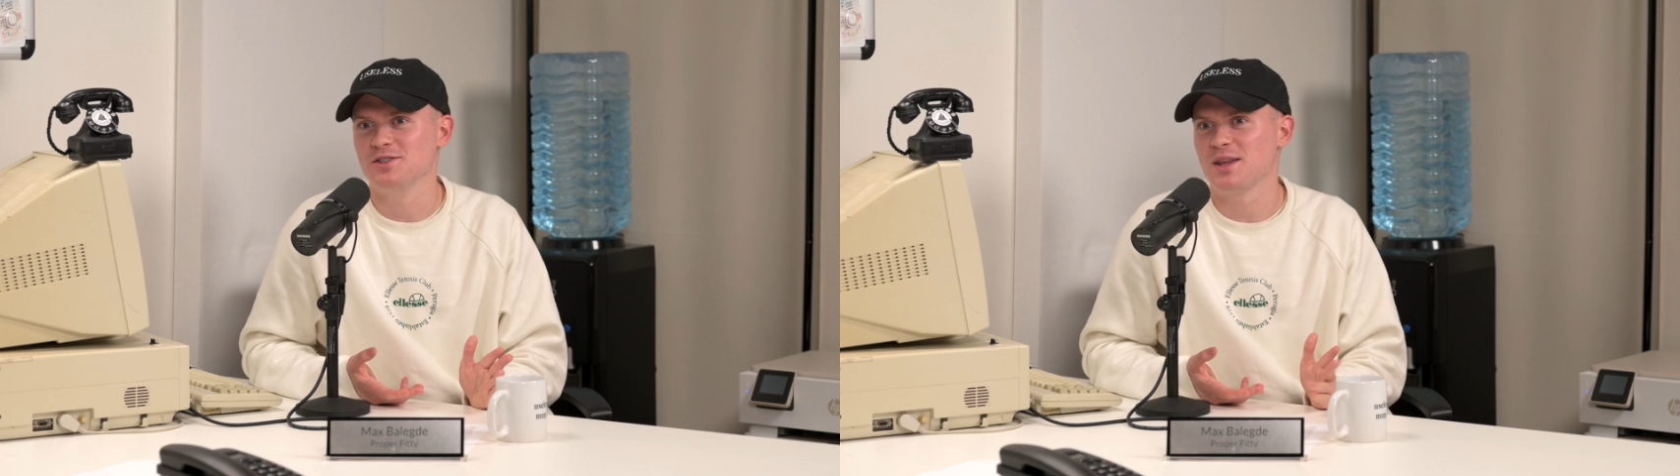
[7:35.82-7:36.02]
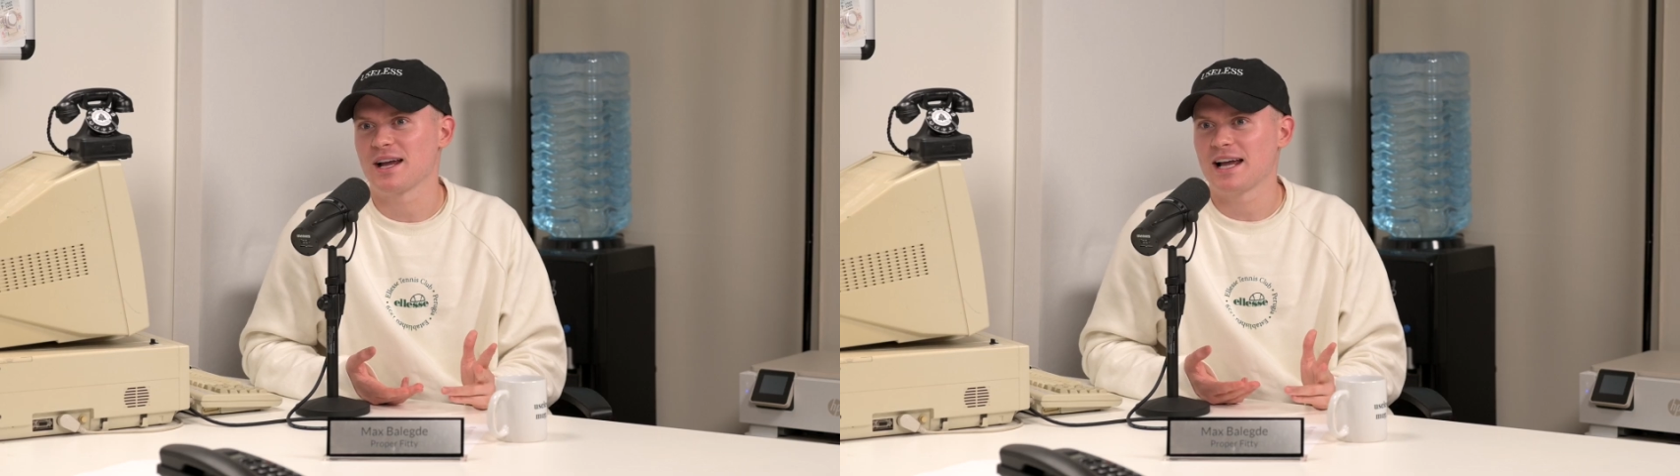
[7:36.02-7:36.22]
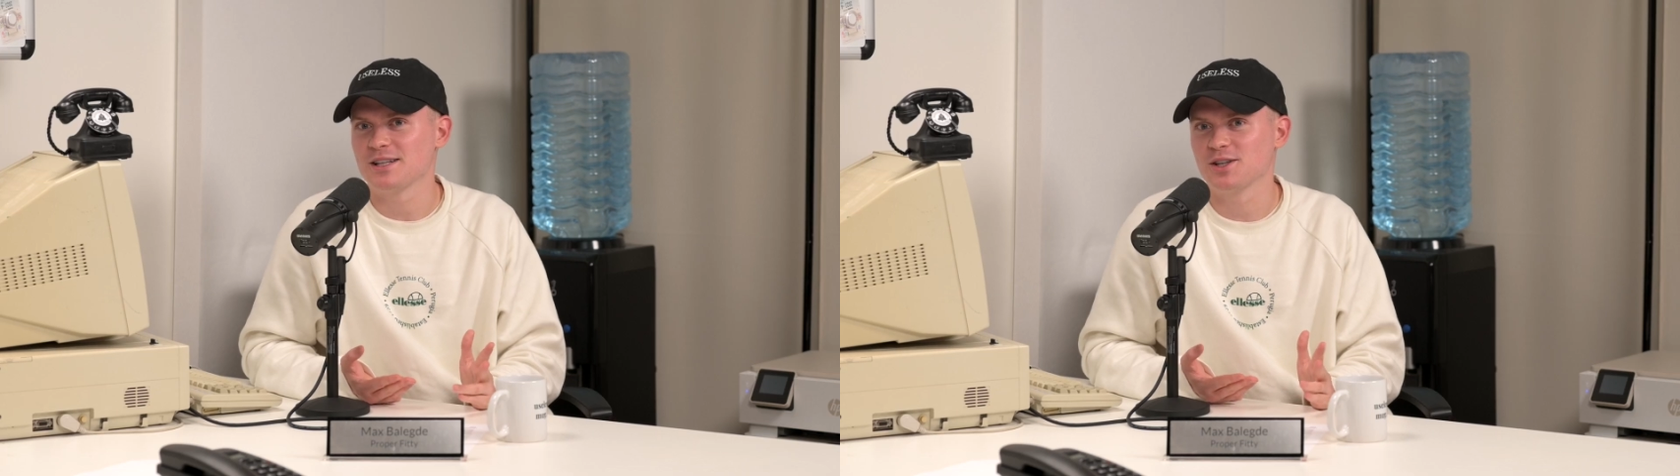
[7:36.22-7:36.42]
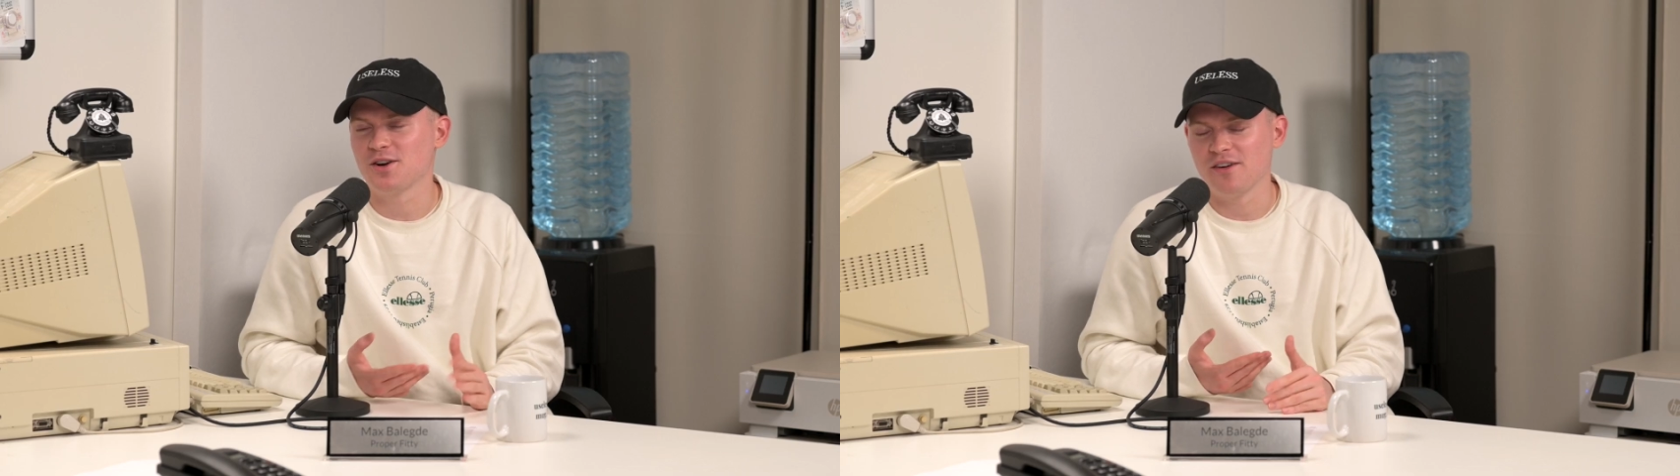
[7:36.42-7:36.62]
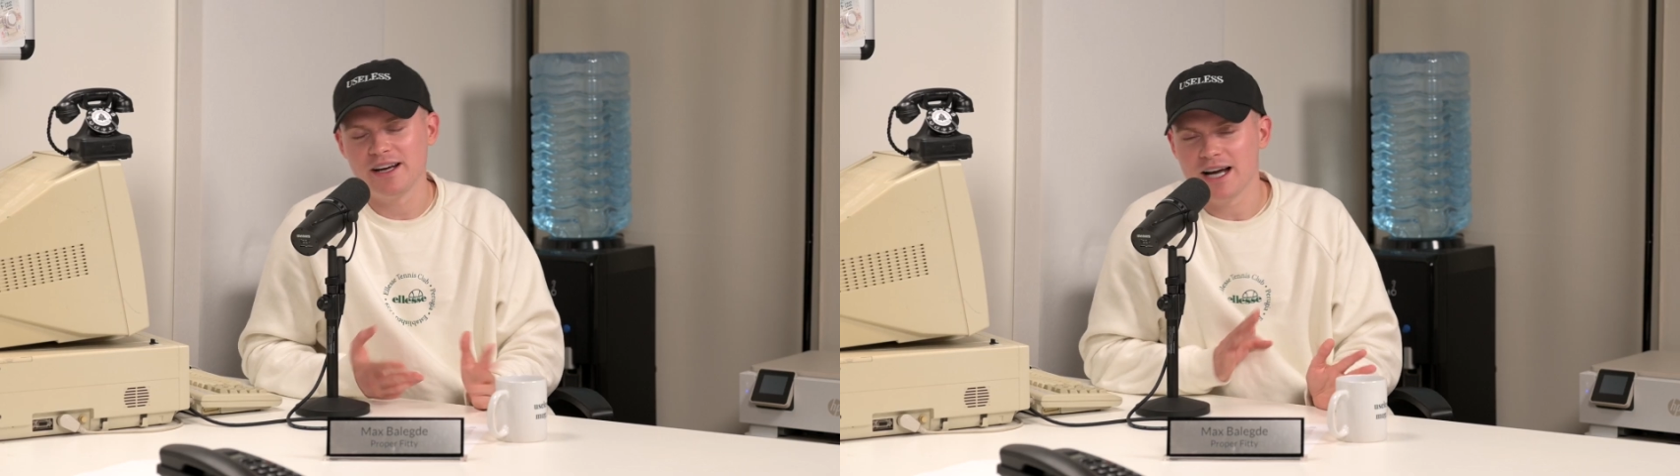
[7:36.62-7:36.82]
under that
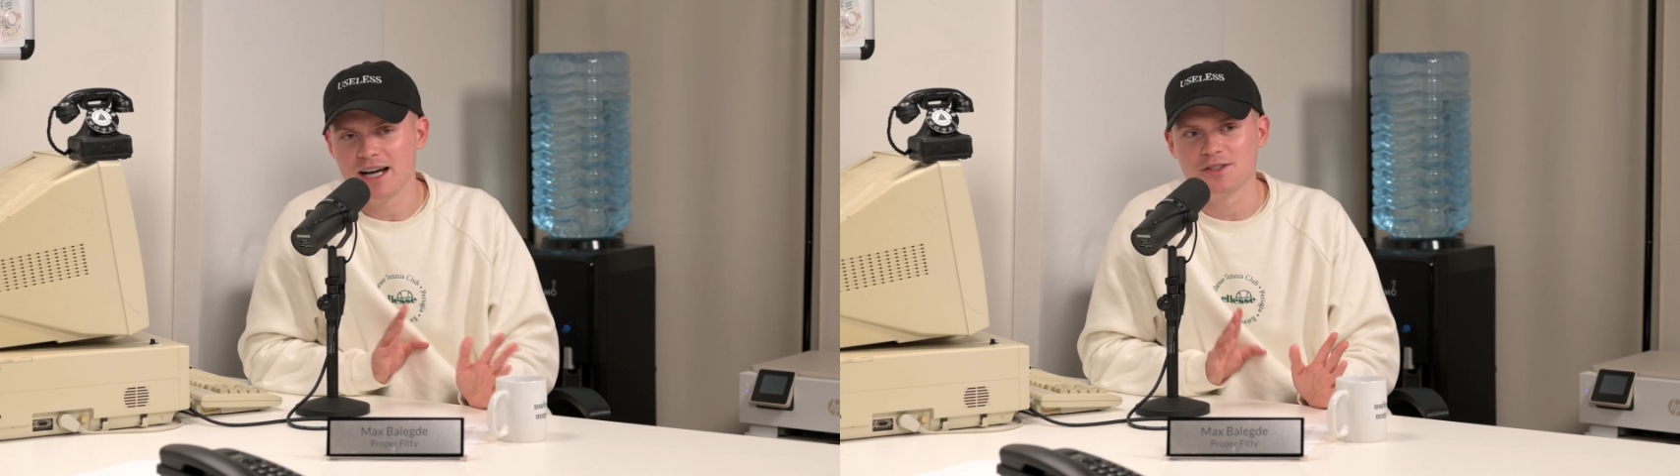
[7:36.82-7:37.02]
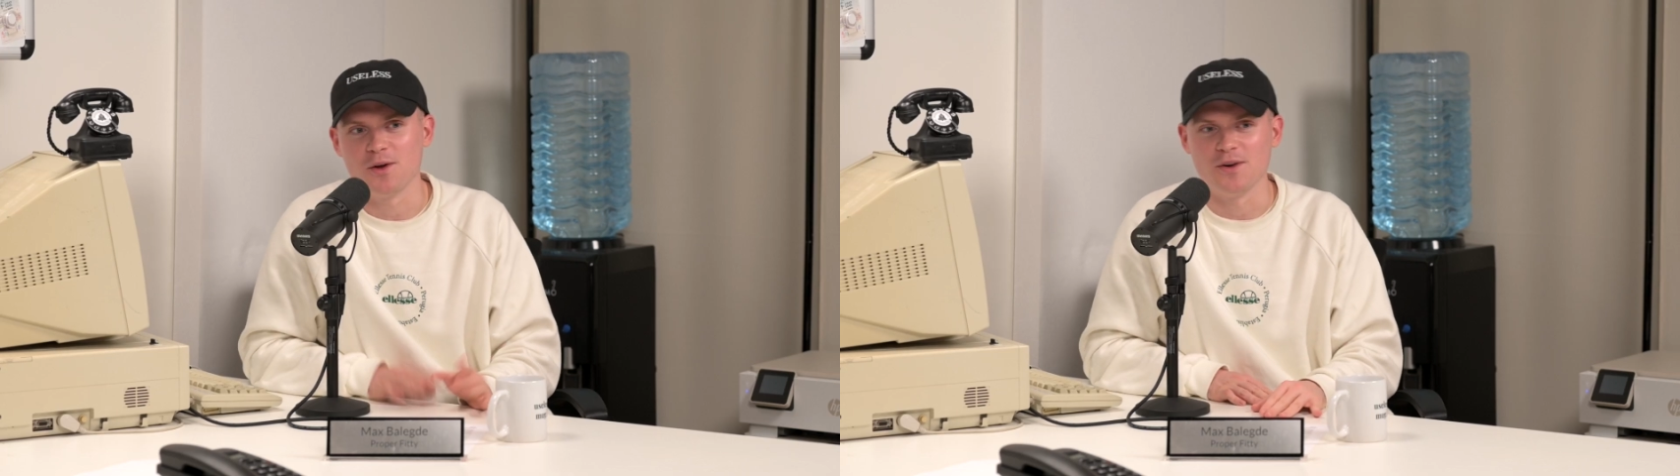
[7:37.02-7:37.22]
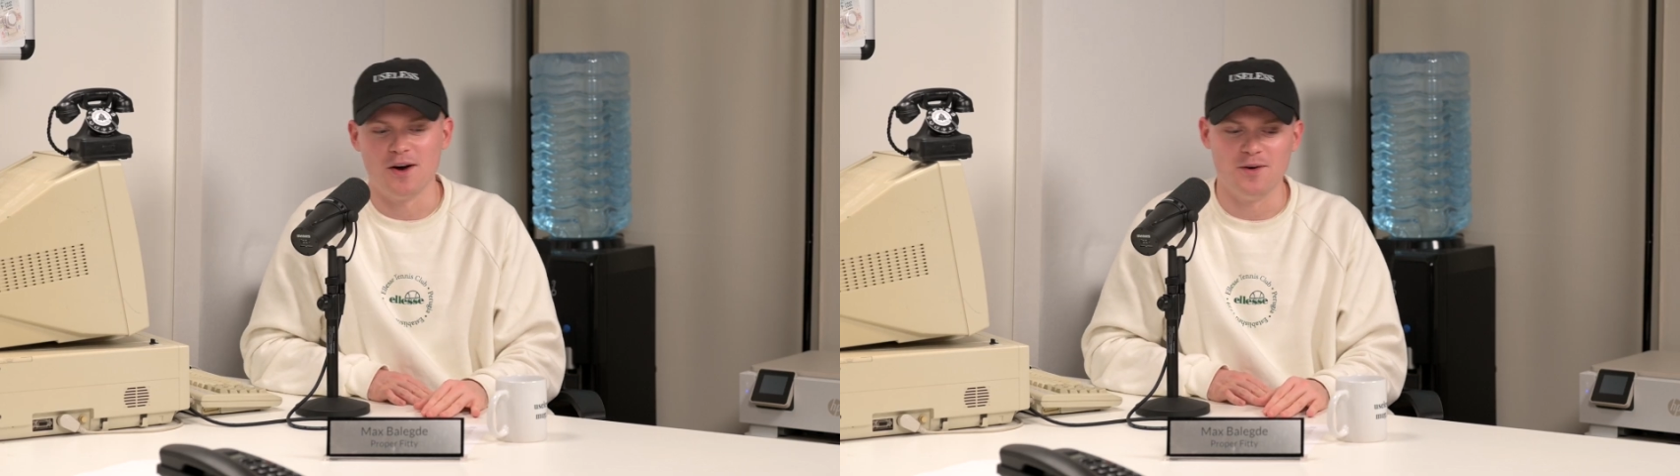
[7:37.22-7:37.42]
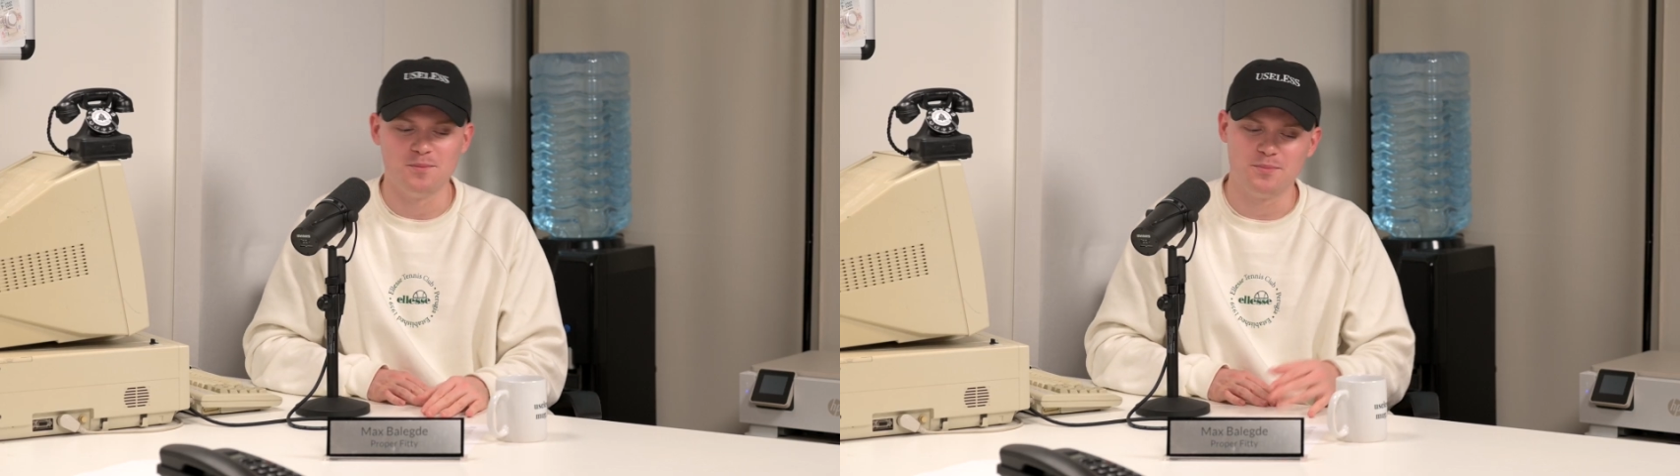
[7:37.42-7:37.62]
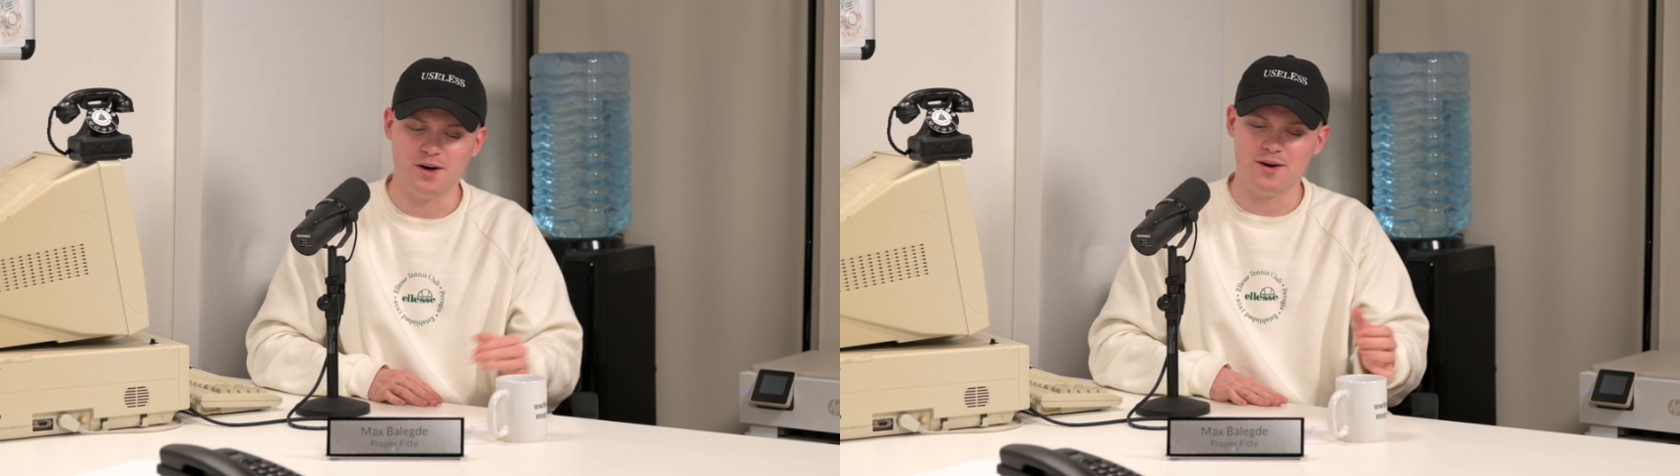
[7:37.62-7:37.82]
category. I don't know,
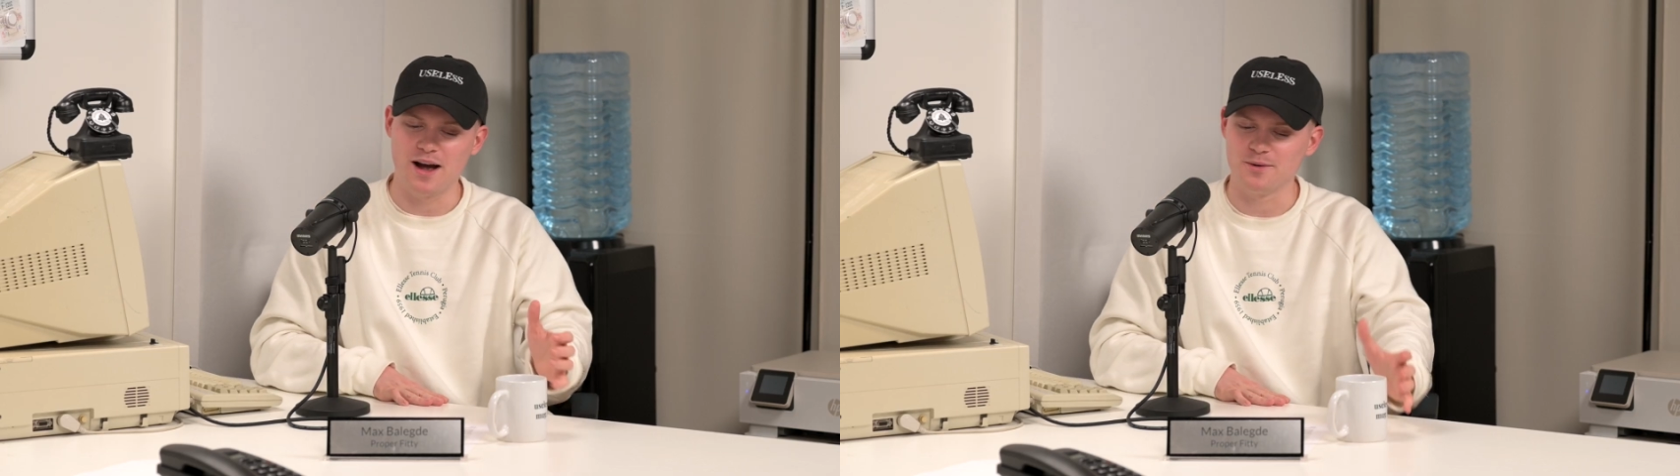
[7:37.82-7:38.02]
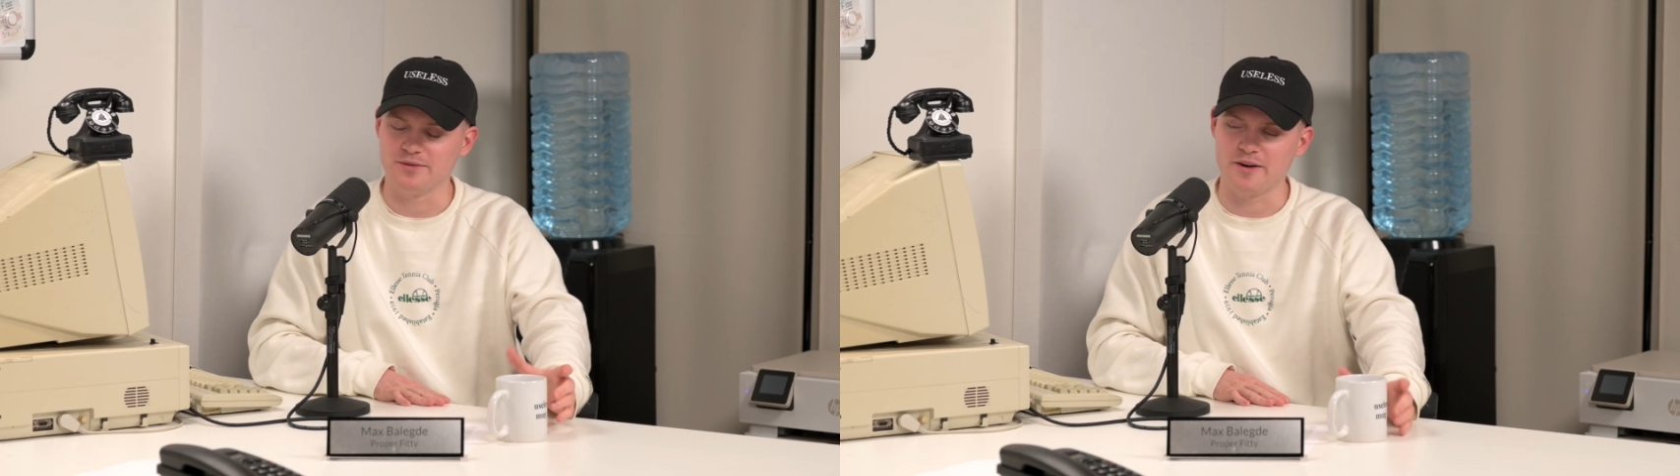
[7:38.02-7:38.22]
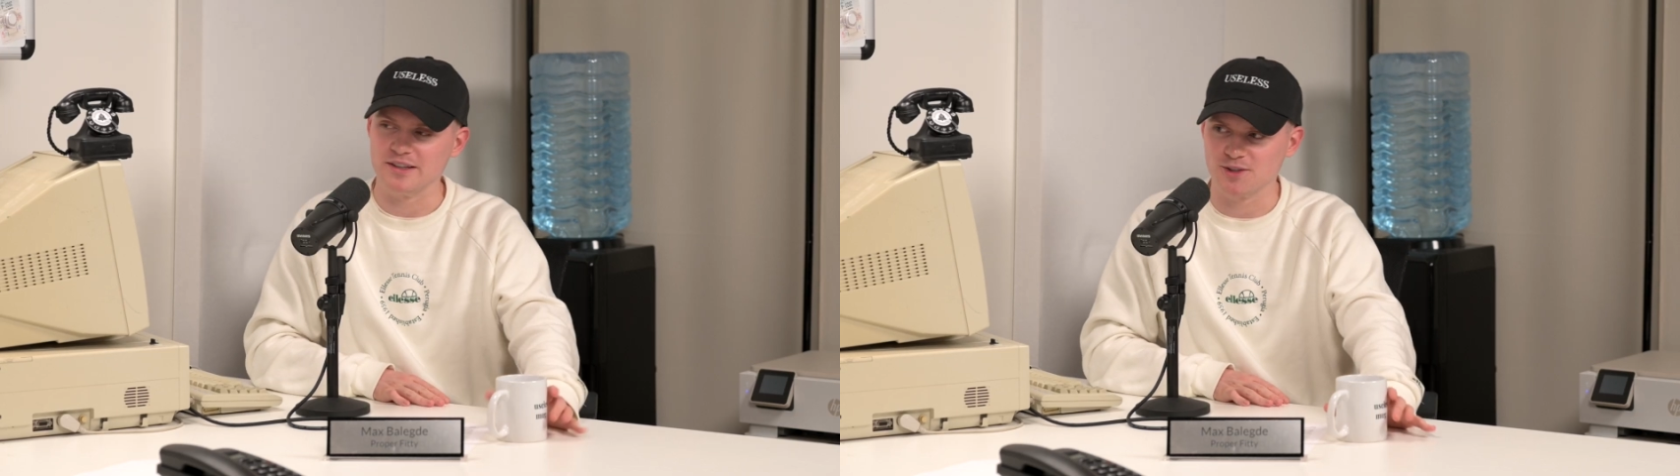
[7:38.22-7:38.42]
but I was very